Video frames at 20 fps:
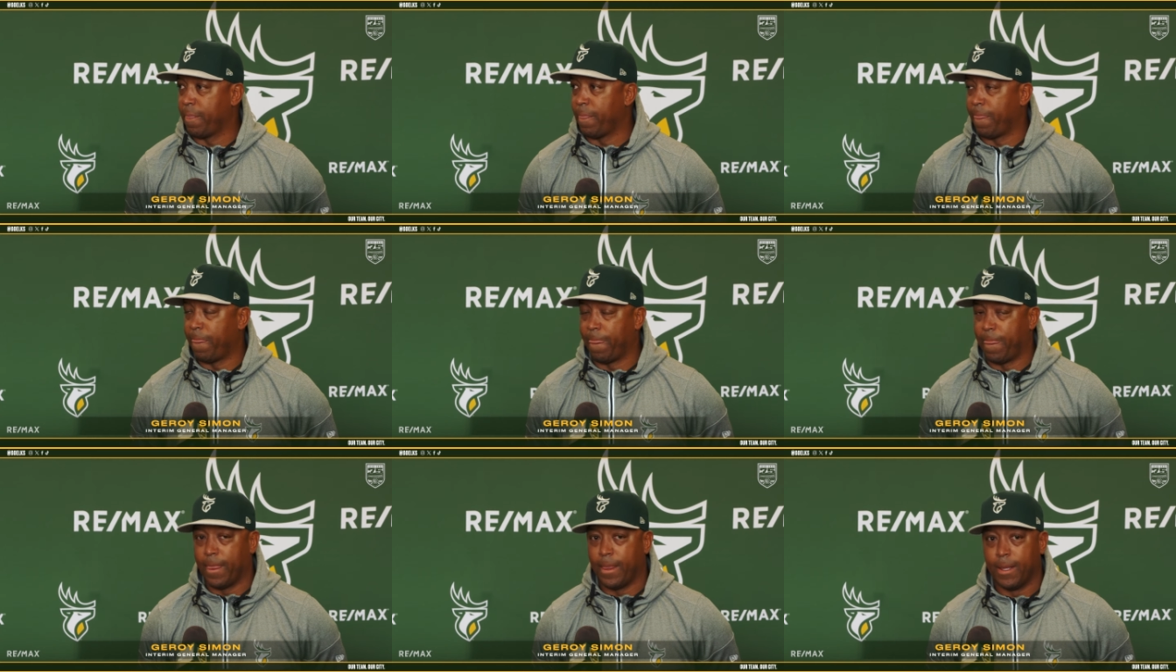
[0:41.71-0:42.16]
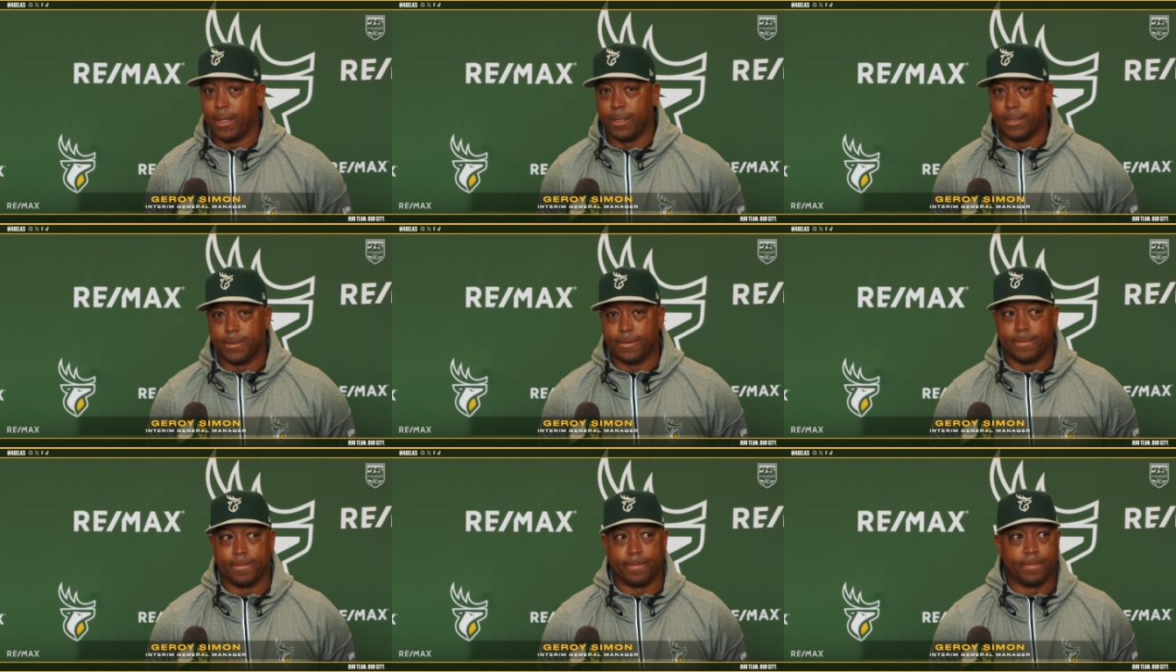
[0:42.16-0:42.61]

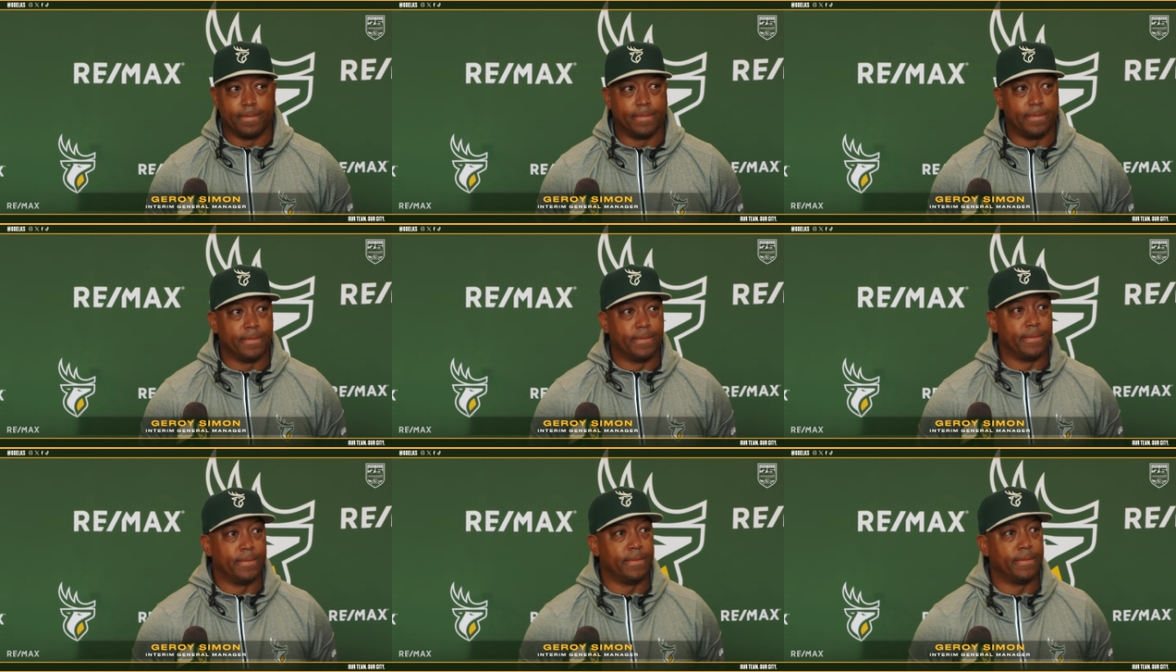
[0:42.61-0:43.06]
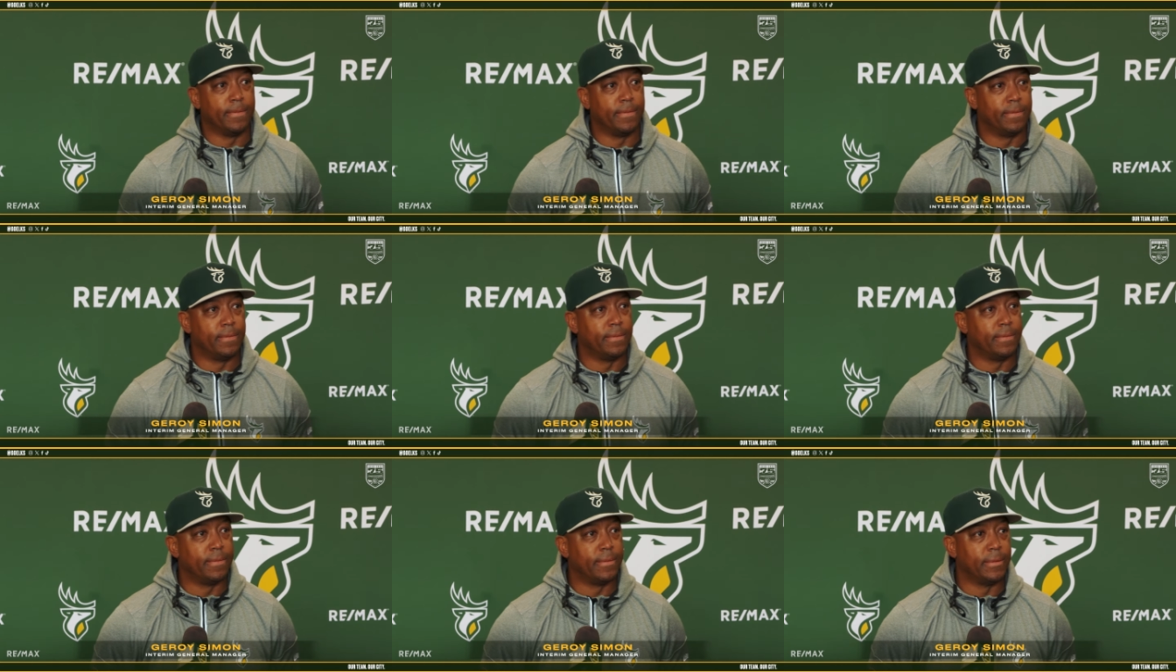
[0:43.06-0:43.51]
Geroy, what kind of
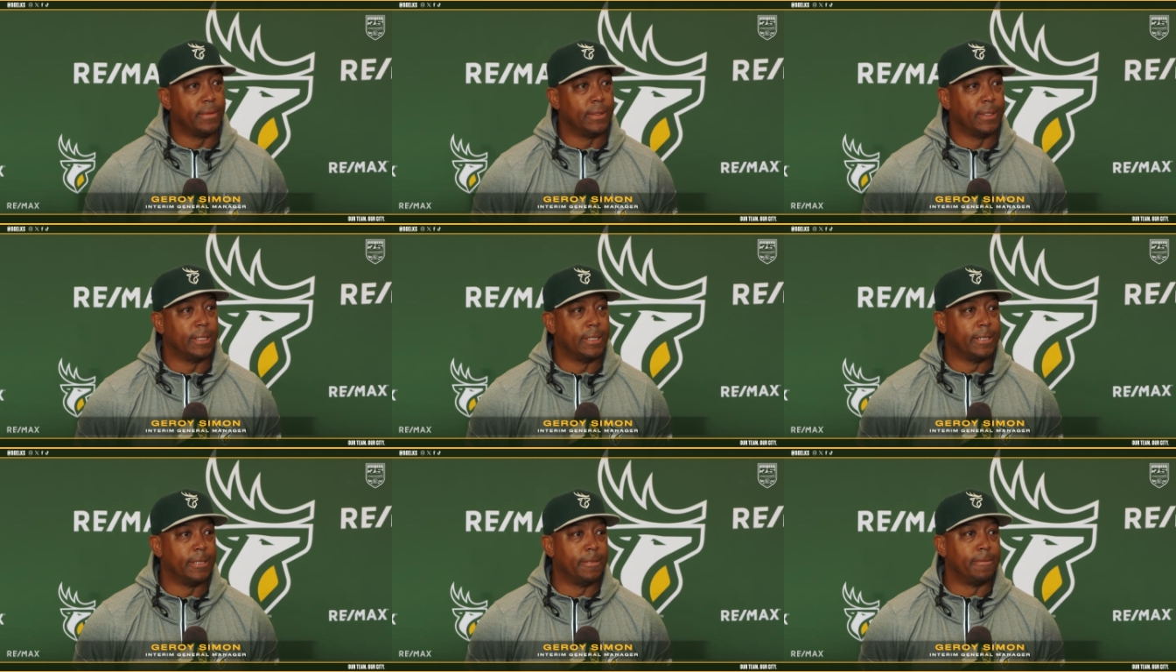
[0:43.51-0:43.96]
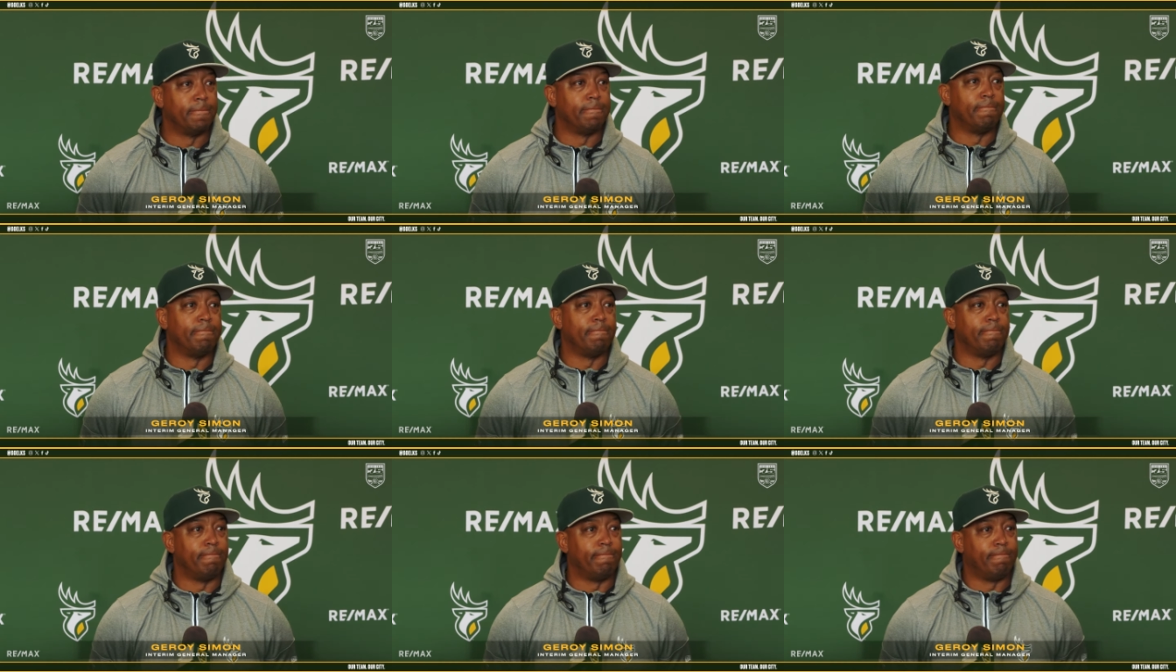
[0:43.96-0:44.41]
things can a new
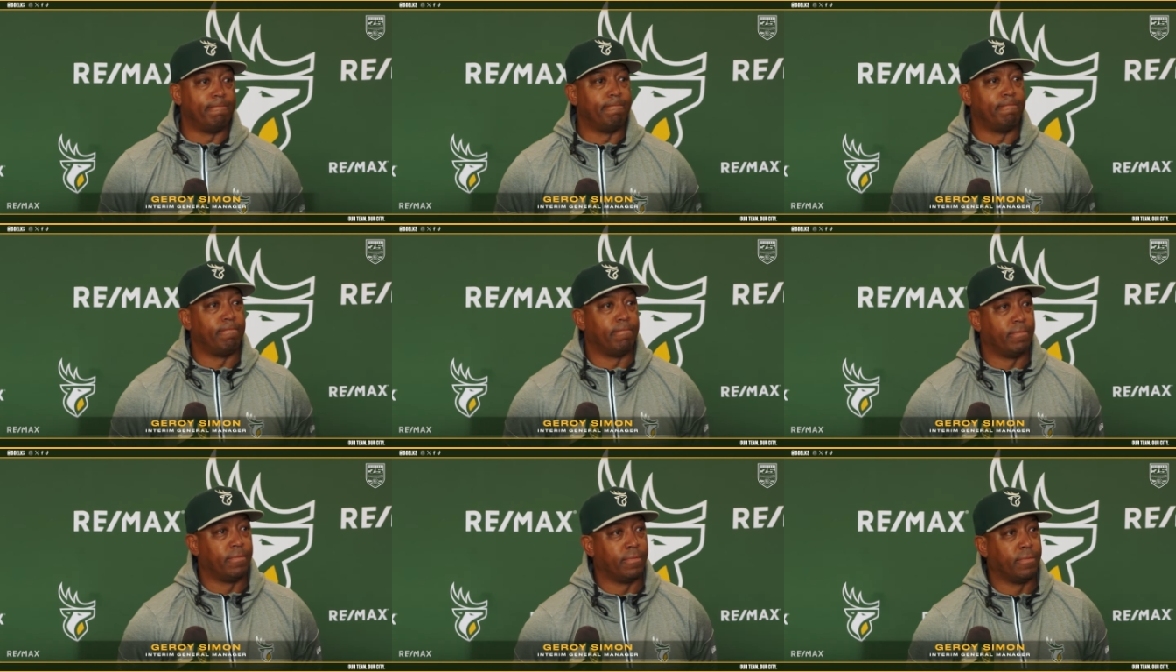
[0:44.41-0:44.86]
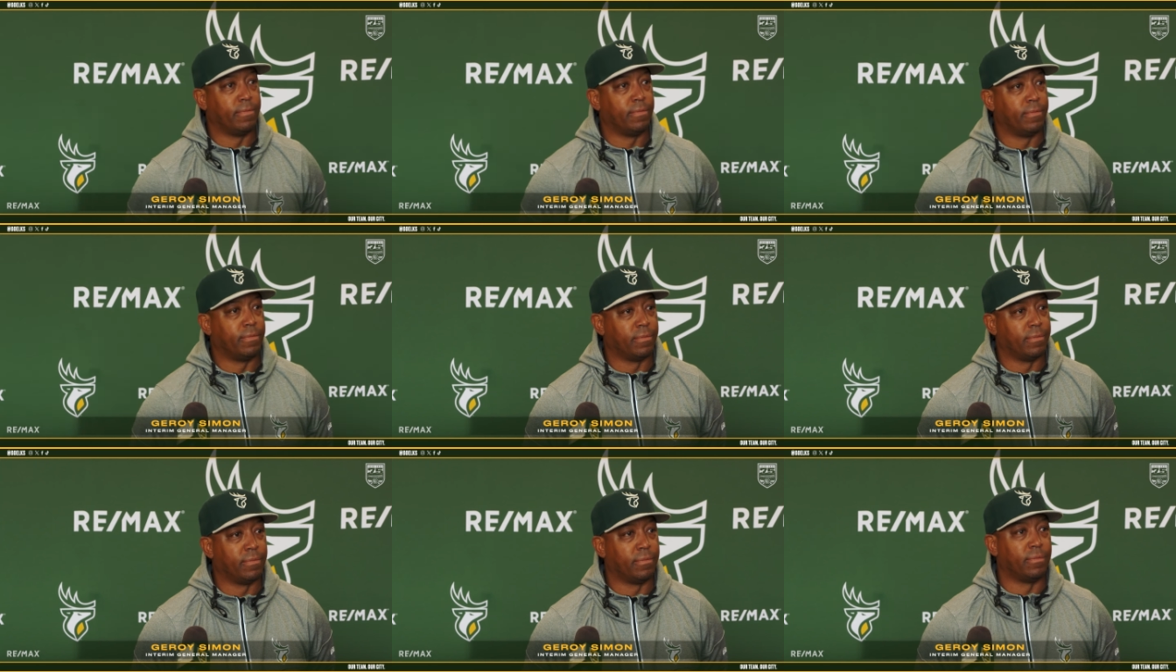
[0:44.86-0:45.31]
GM coming in
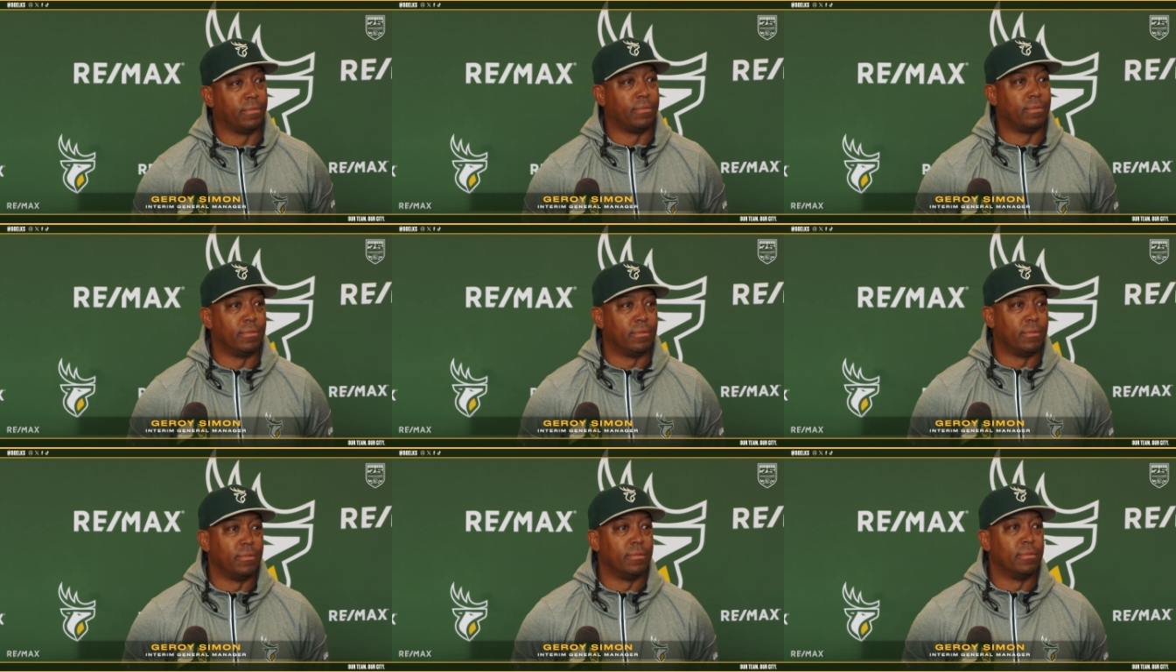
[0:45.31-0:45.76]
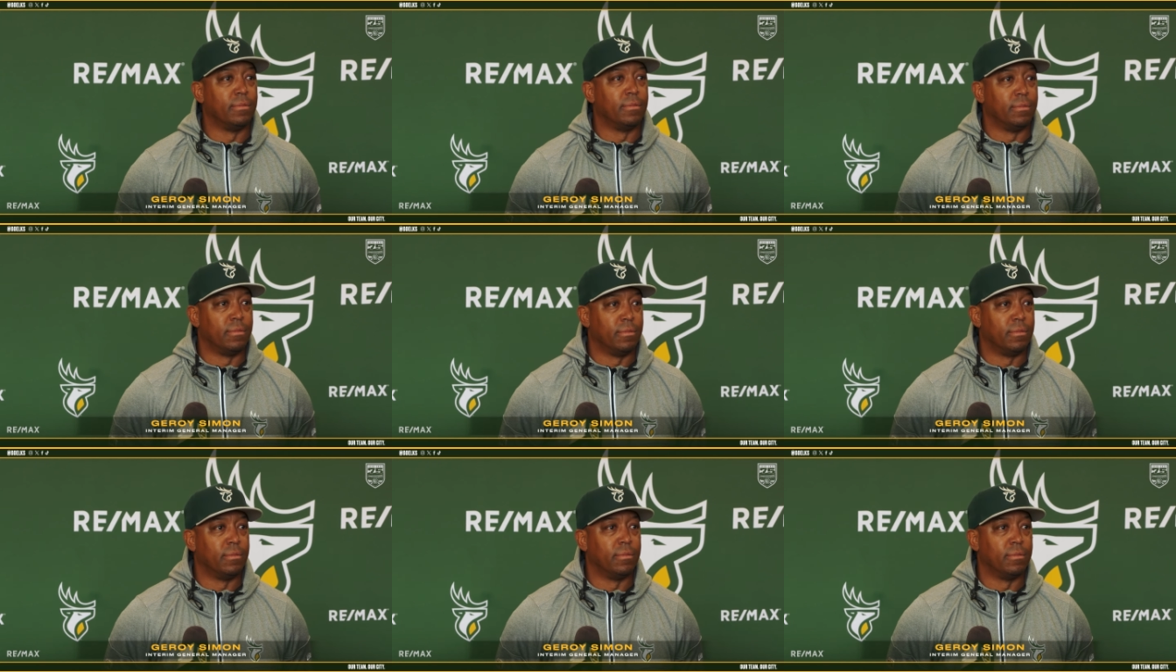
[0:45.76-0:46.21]
week
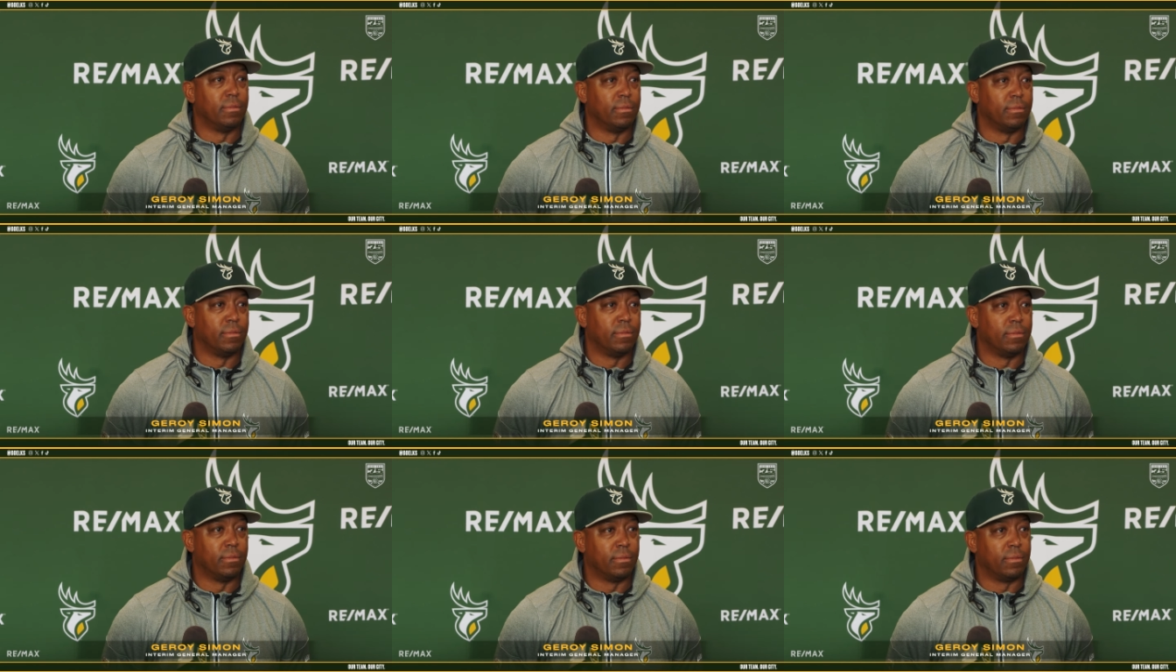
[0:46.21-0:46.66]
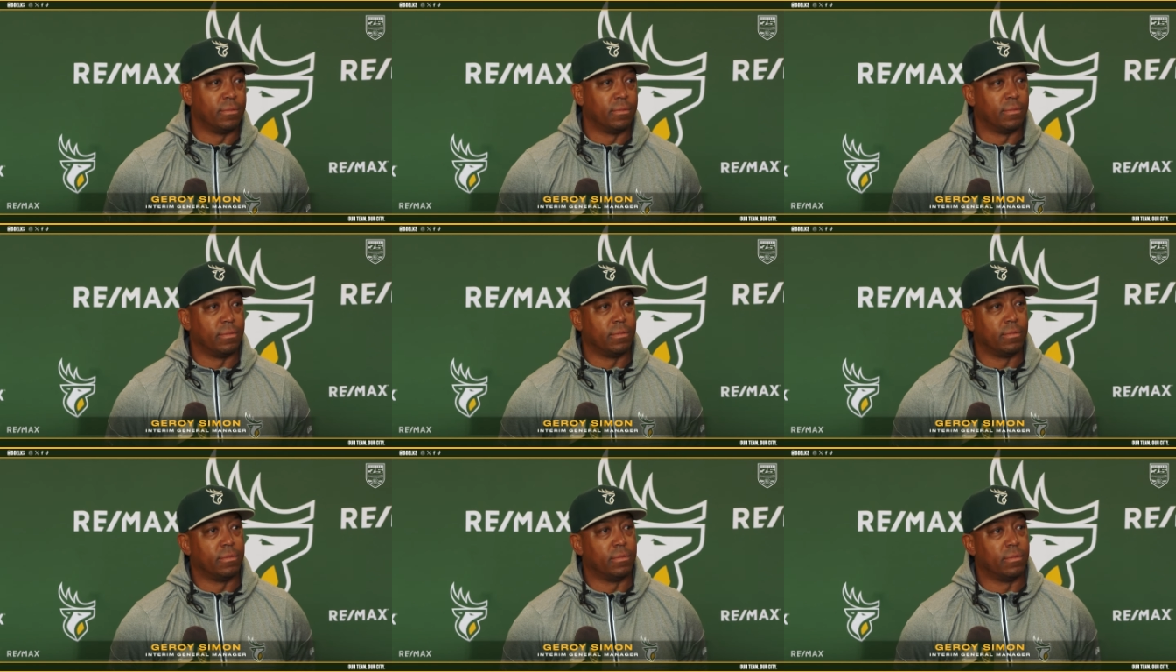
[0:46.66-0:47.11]
6 do to
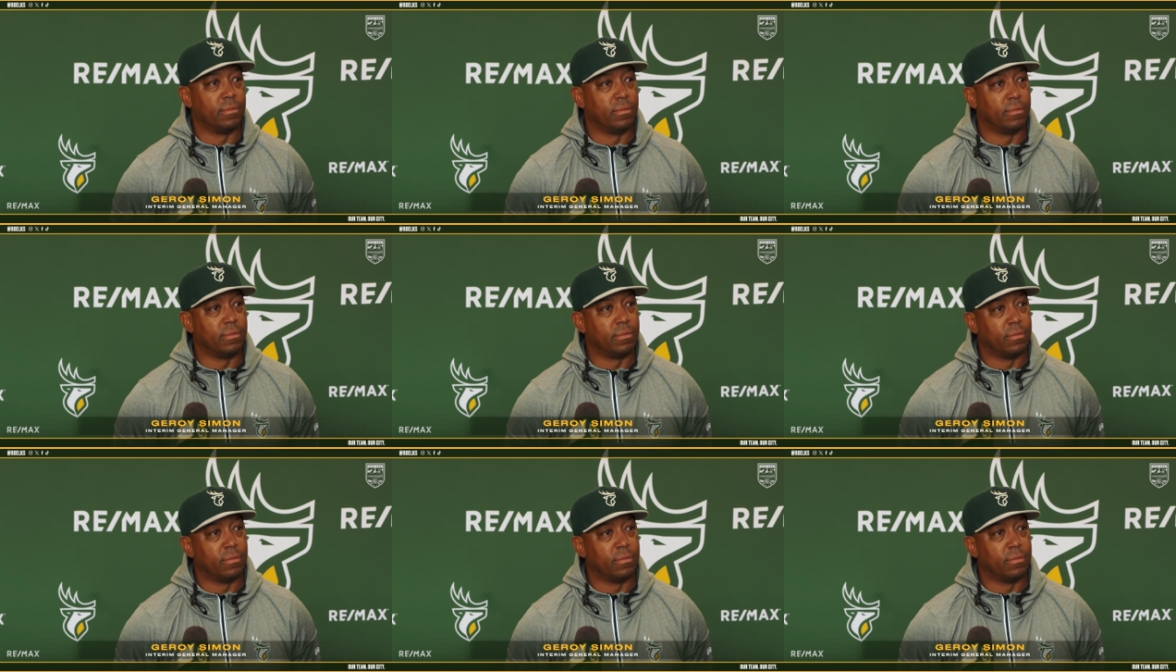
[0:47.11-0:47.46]
try to